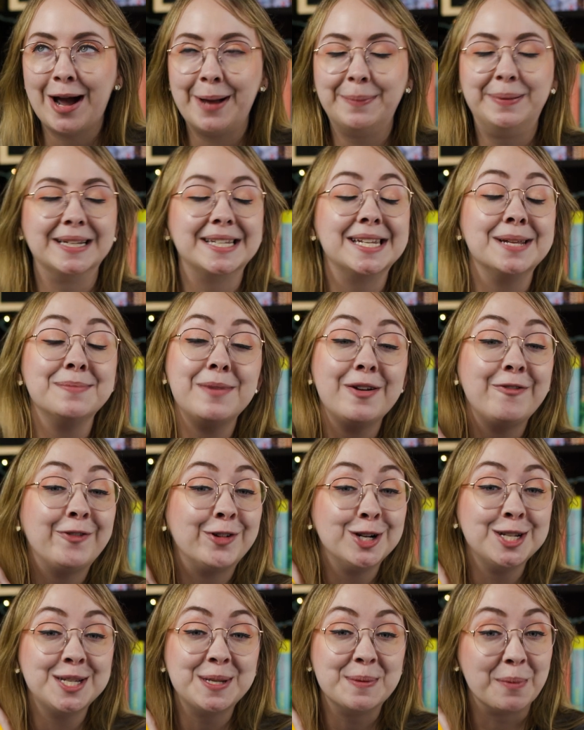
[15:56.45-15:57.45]
I picked up my
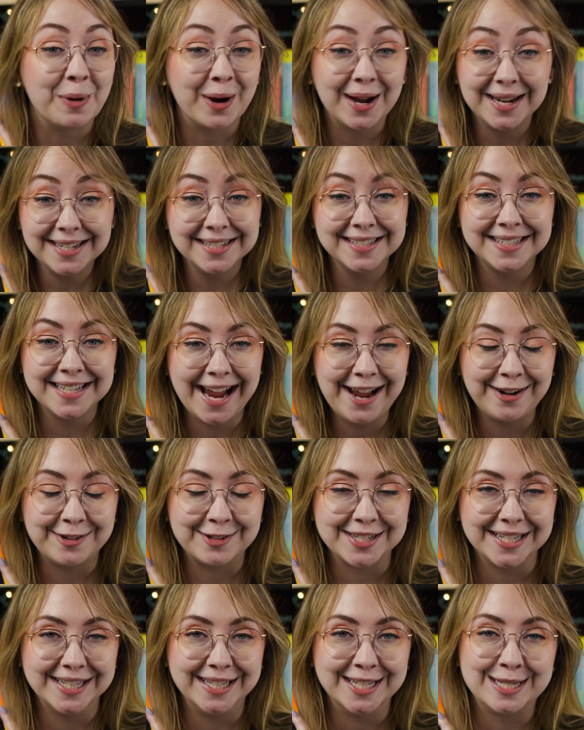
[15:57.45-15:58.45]
first Brandon
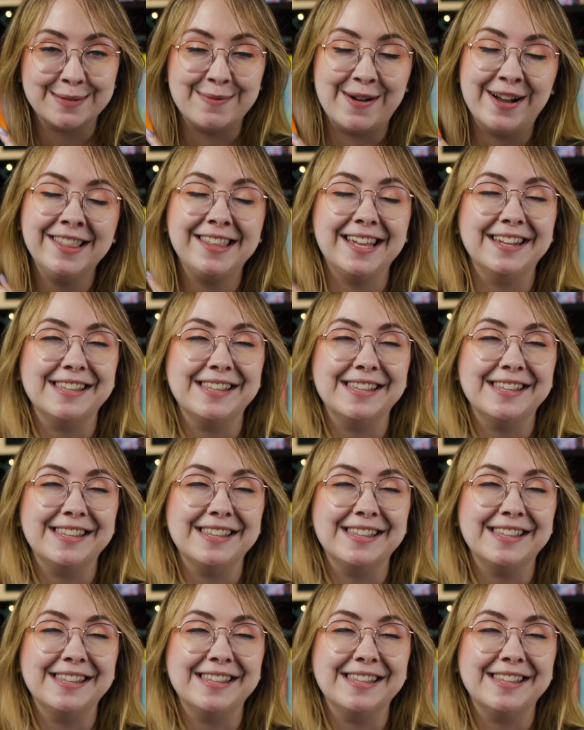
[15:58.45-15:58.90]
Sanderson this month,